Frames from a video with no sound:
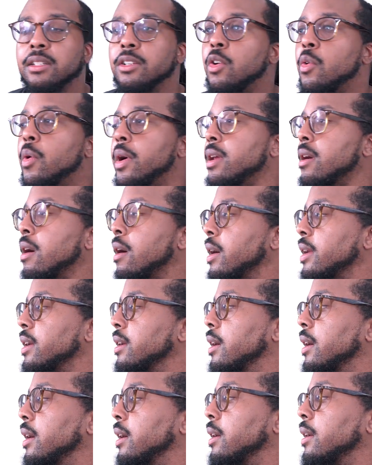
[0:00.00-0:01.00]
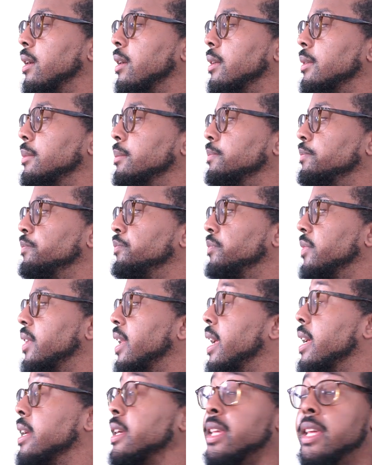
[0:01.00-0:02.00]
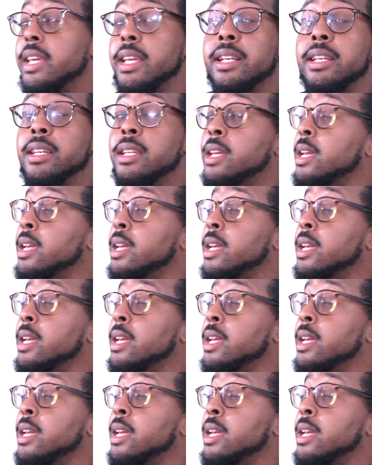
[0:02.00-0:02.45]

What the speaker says: going on. And it